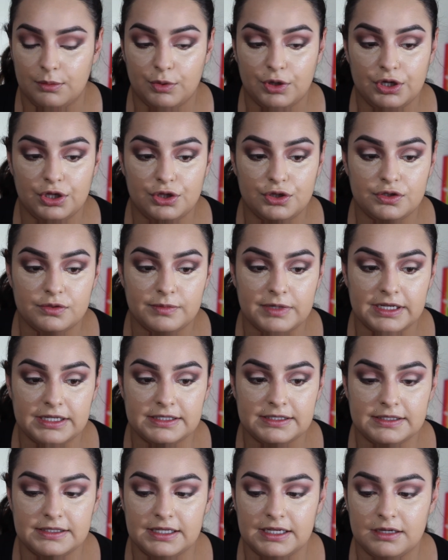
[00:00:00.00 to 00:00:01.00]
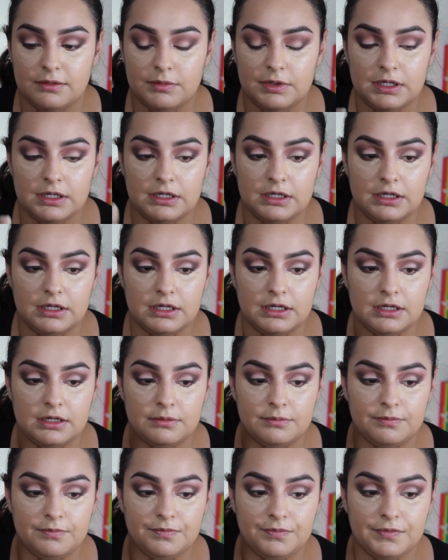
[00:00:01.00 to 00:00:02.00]
I'm going to use my
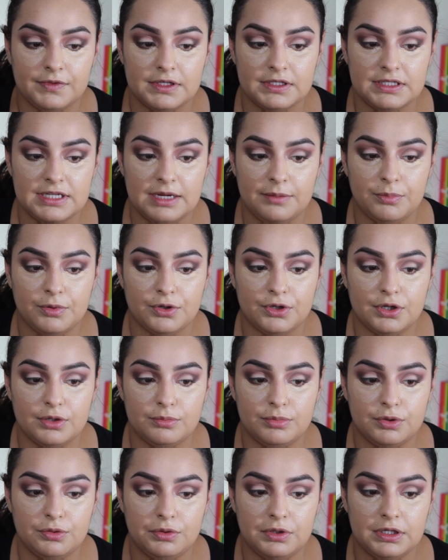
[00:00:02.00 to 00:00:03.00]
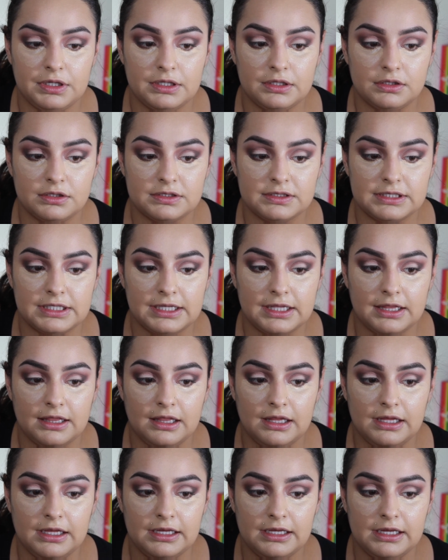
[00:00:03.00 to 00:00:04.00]
Sigma Tapered Kabuki. It looks like
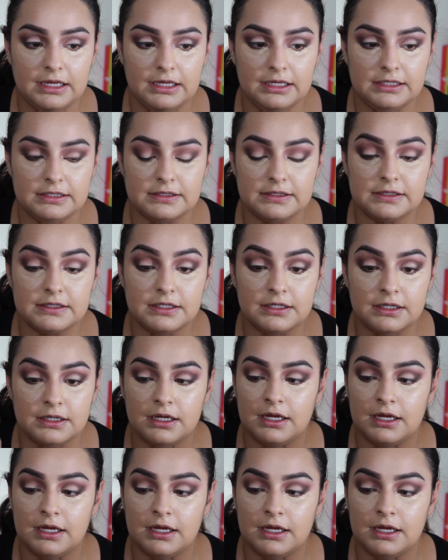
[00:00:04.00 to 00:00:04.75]
this.